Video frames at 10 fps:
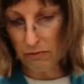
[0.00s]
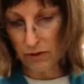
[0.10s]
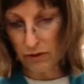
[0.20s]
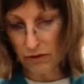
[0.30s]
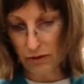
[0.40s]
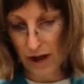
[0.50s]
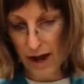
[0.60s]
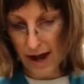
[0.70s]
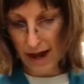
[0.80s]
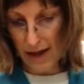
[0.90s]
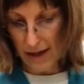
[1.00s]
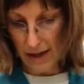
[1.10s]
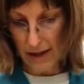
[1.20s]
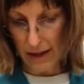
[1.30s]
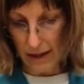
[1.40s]
will dry
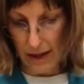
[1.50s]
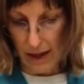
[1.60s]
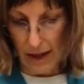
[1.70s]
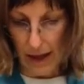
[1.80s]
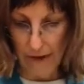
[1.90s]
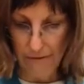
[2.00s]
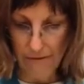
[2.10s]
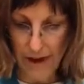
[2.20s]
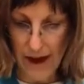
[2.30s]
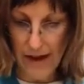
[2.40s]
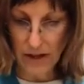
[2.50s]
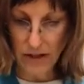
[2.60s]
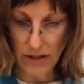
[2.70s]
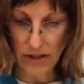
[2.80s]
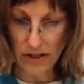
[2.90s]
and fire
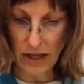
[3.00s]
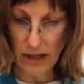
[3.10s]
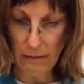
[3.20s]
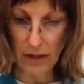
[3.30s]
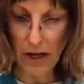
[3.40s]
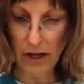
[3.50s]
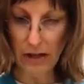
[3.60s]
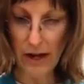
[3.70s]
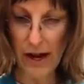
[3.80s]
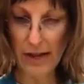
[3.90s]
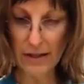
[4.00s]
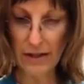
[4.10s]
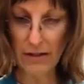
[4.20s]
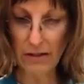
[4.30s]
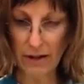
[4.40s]
to the same color as
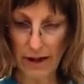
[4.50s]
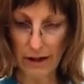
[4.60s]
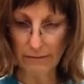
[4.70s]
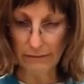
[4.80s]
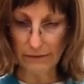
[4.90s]
the clay.